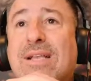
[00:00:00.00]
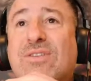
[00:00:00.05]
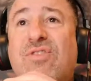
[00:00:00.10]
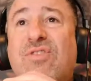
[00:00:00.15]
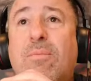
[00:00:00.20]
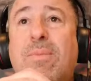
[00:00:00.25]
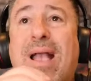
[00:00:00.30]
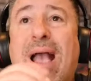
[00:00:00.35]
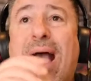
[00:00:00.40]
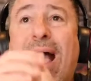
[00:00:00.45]

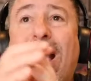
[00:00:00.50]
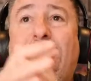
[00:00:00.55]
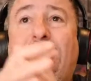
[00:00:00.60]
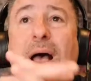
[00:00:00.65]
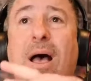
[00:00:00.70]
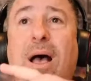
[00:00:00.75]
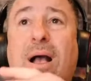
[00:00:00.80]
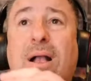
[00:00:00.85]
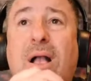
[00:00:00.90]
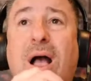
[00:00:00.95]
That's from
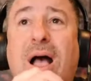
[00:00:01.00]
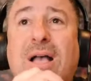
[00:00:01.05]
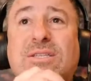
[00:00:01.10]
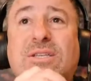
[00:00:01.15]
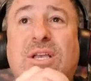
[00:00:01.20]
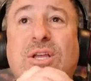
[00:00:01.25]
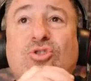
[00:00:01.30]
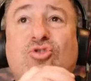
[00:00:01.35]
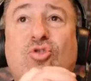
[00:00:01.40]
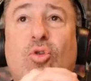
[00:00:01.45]
uh,
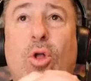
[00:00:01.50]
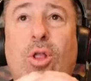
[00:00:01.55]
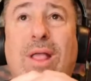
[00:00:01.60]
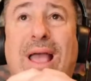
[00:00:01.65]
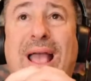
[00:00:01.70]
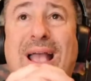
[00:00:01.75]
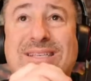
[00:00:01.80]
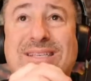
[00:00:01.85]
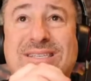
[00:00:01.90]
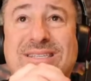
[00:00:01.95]
Cost
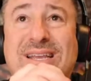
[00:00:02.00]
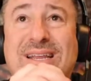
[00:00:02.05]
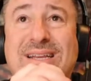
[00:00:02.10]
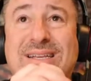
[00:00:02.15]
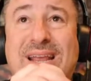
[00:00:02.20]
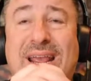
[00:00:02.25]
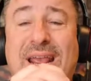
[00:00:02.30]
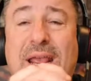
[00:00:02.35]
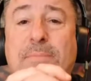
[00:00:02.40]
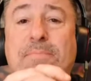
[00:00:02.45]
Control
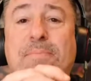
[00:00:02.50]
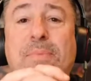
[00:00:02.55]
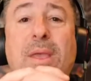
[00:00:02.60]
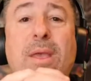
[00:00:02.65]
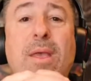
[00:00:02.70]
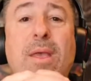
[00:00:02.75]
STD.